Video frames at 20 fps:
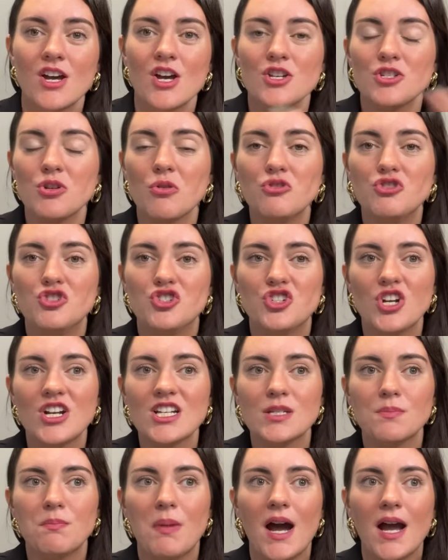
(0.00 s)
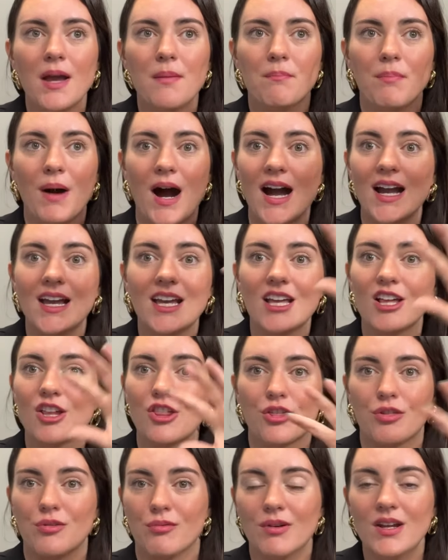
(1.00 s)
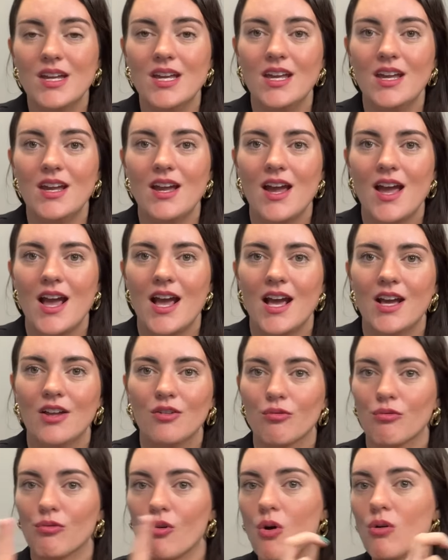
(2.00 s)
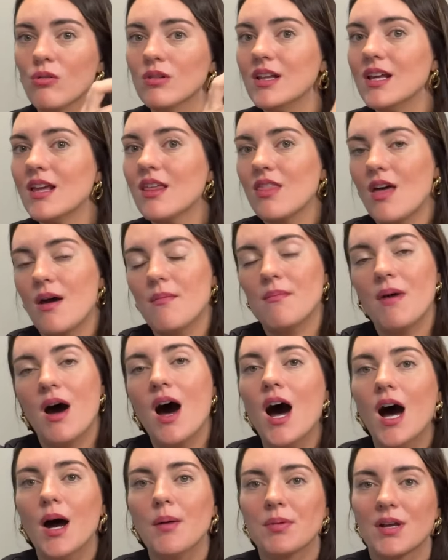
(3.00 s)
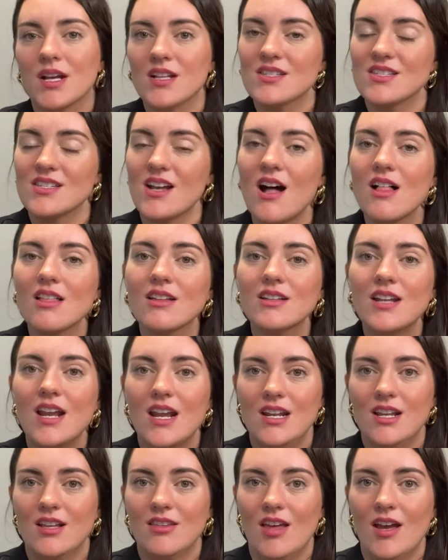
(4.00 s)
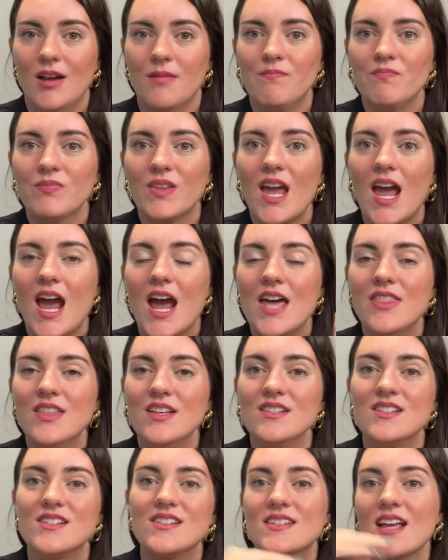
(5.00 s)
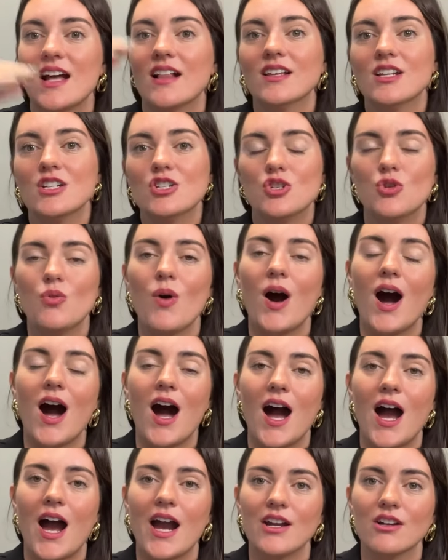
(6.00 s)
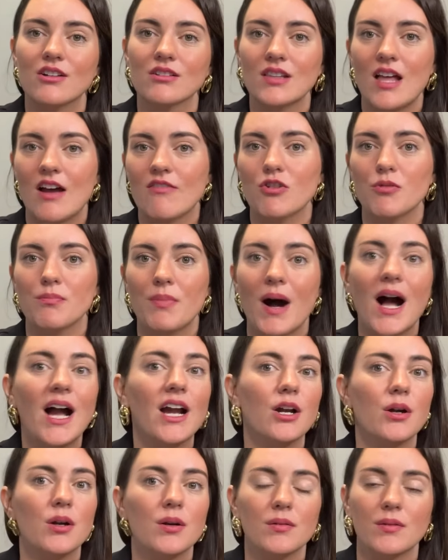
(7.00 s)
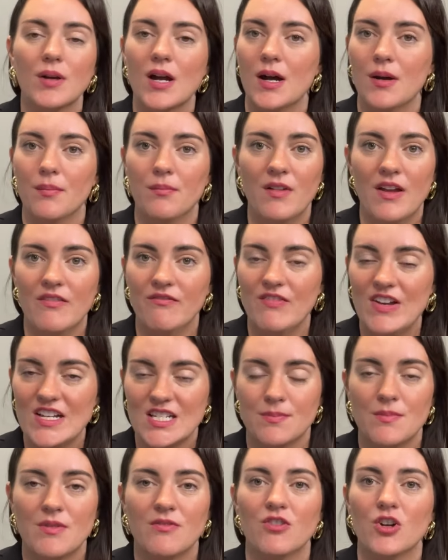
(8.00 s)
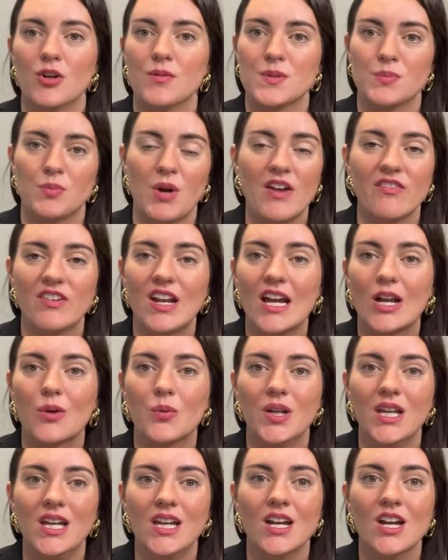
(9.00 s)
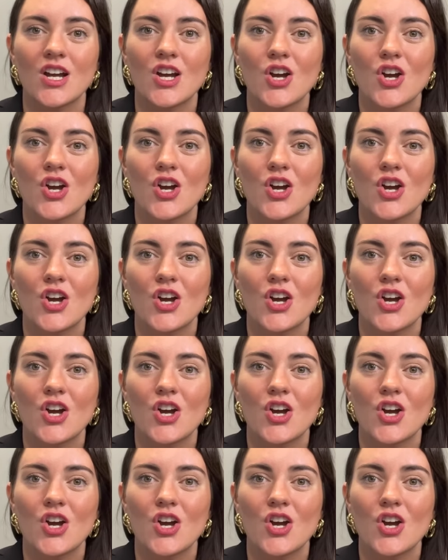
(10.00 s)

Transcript: So just by buying 3 and rolling them up, consolidating them, and then selling to a higher level buyer, investment firms, private equity,